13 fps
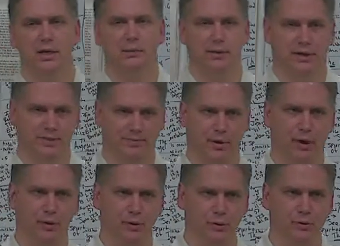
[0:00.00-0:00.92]
Because Paul
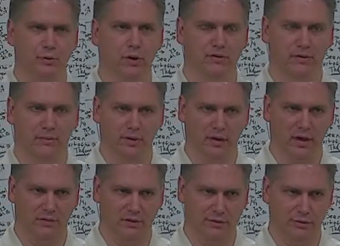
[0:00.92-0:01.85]
knew of a,
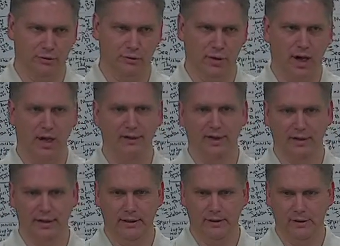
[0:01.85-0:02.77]
of a true God, then
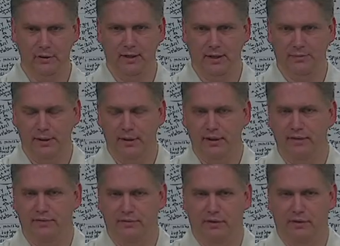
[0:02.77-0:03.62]
he knew the appearance of,